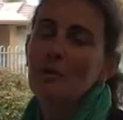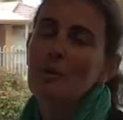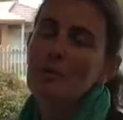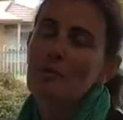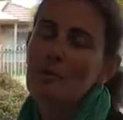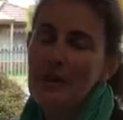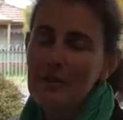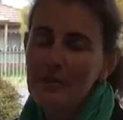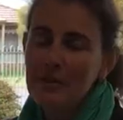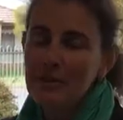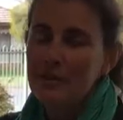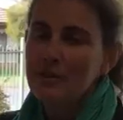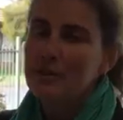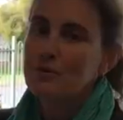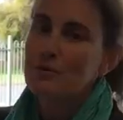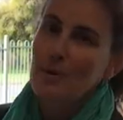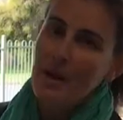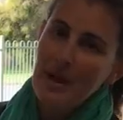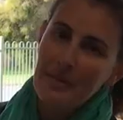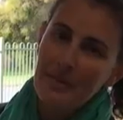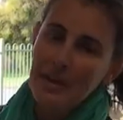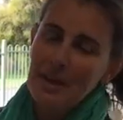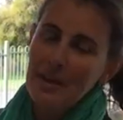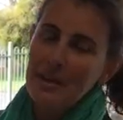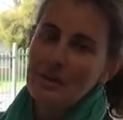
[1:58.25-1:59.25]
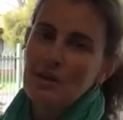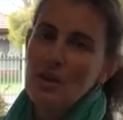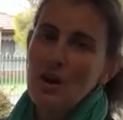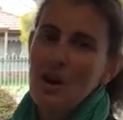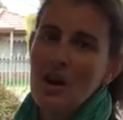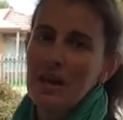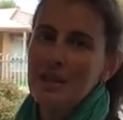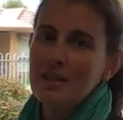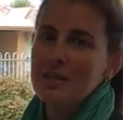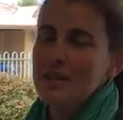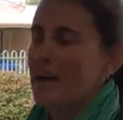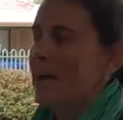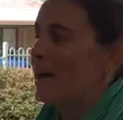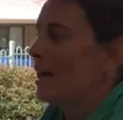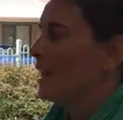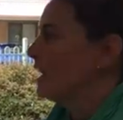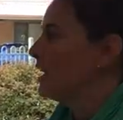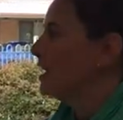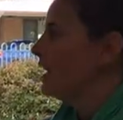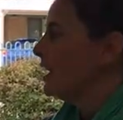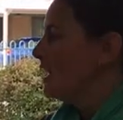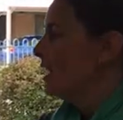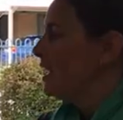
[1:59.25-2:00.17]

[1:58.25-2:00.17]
We run this throughout the entire day.